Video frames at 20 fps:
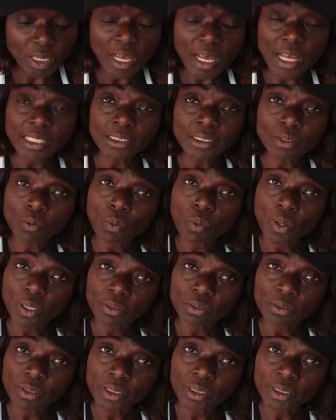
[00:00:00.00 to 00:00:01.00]
last
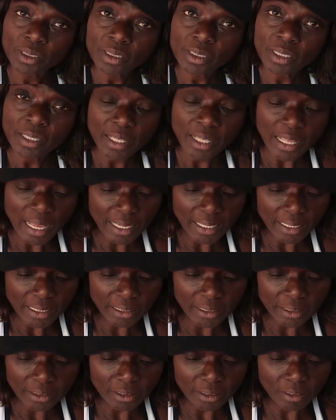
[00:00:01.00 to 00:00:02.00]
quadrant, that
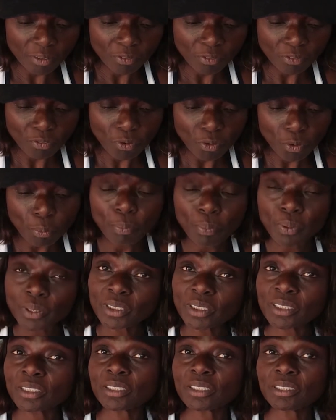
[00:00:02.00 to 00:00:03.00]
is for
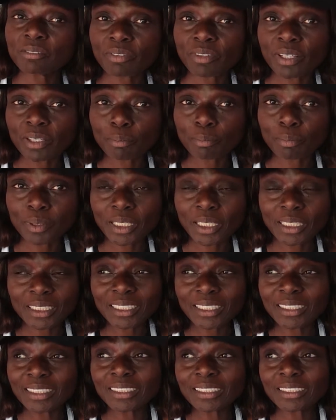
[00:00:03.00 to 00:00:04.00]
personal development, and
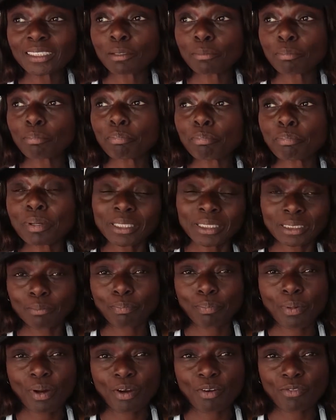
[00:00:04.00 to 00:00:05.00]
this is the
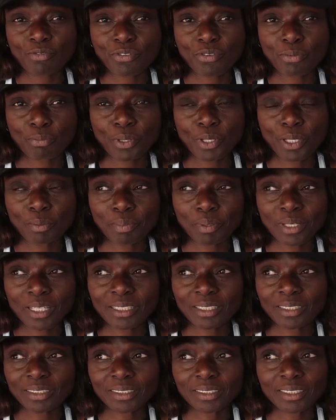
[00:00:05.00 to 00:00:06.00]
best part for me,
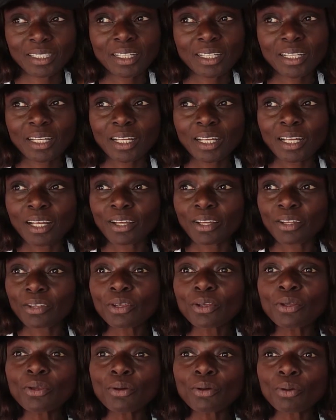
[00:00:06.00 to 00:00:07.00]
because
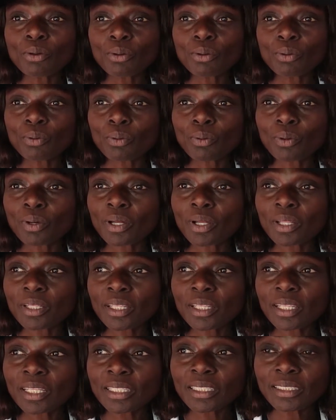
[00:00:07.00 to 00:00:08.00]
you know,
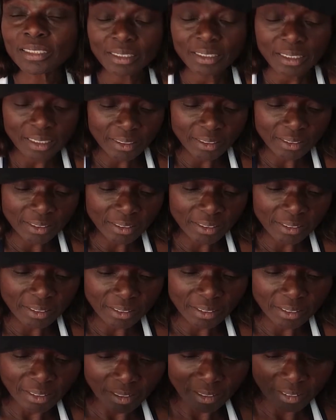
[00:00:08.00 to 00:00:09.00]
this is
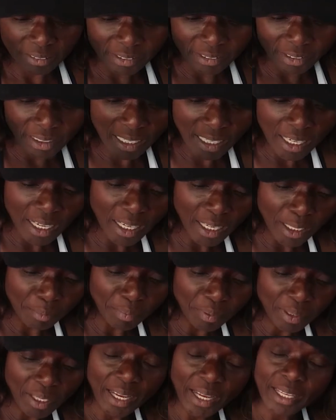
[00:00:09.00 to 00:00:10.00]
the
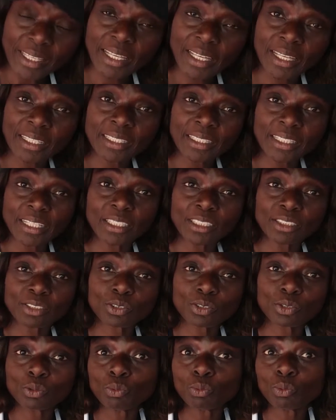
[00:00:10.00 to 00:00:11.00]
time that I can
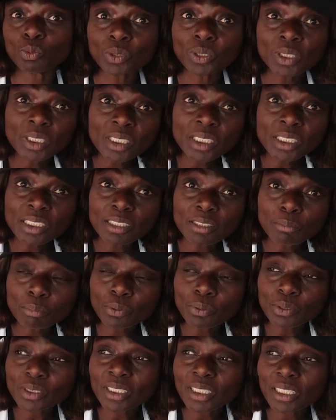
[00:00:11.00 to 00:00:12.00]
get to read the
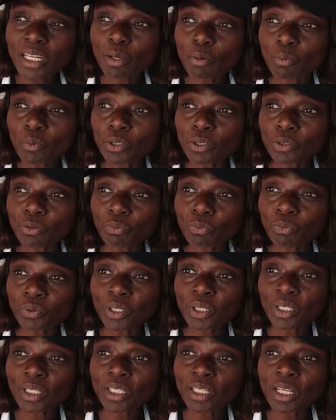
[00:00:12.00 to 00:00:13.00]
books that I want to
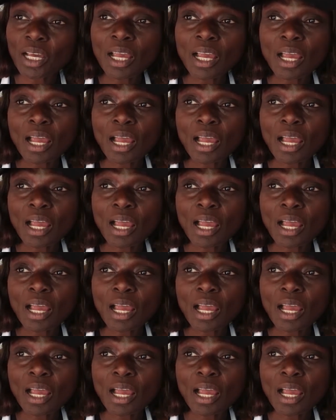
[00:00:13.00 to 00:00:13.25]
read.